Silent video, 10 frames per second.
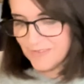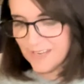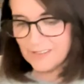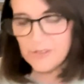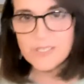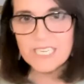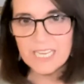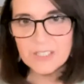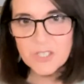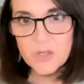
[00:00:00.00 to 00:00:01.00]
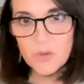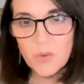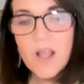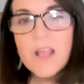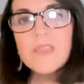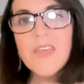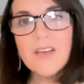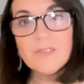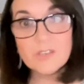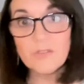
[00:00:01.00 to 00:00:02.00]
not closing on two, that
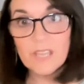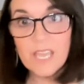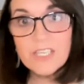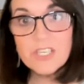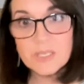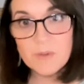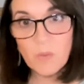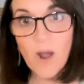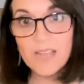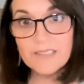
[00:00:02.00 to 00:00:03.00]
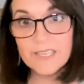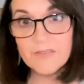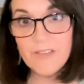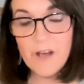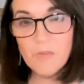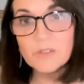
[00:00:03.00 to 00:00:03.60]
vitrification has been widely available.